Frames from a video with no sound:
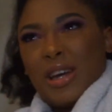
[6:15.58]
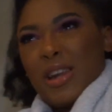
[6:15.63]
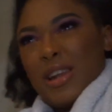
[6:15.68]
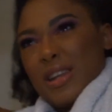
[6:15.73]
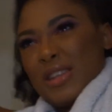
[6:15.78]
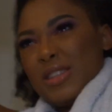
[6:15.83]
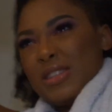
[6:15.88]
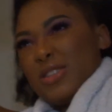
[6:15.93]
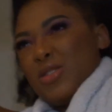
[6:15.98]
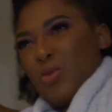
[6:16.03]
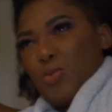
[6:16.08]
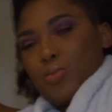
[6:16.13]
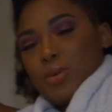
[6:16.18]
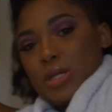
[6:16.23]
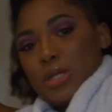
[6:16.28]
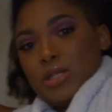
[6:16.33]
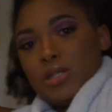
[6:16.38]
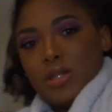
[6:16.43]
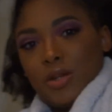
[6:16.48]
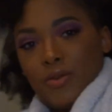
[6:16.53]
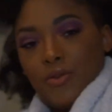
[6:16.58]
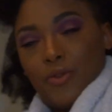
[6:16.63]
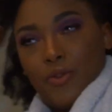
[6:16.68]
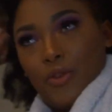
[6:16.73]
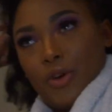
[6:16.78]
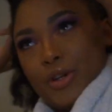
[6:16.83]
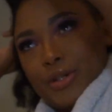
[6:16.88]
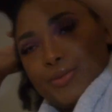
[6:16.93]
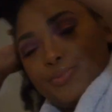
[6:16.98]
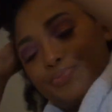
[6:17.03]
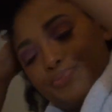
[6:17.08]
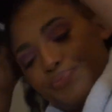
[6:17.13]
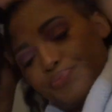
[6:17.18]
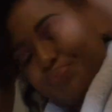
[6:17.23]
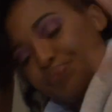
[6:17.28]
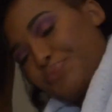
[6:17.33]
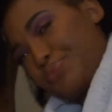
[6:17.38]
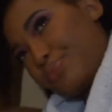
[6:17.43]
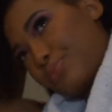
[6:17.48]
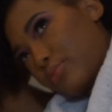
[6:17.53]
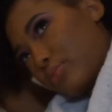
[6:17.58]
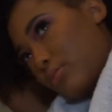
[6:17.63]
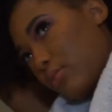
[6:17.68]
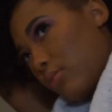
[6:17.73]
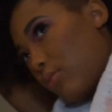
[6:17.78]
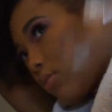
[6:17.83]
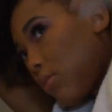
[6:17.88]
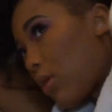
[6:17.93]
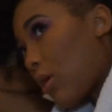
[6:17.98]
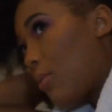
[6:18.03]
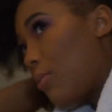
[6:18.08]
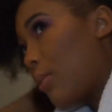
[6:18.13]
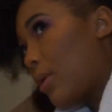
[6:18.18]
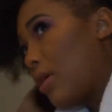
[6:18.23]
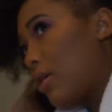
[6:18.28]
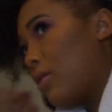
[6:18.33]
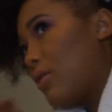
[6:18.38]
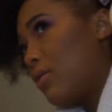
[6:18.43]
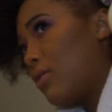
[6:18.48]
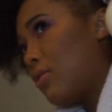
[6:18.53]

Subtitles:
kind of like this little piece in the front, but